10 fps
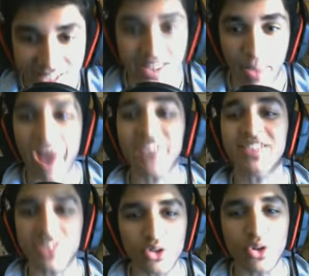them. I
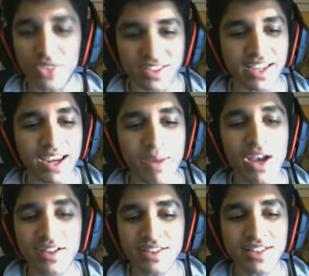see. No, this game.
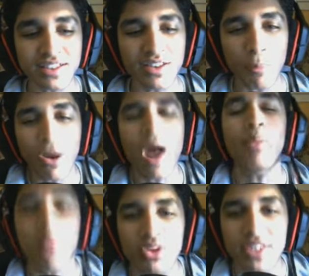See, the
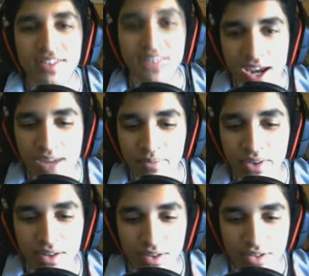problem with this game,
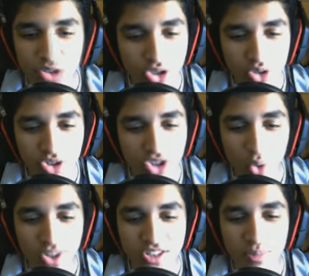you, you, just
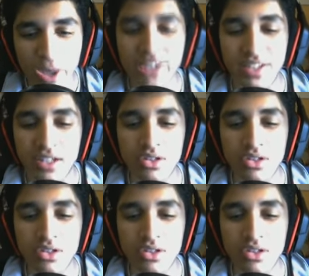don't expect it.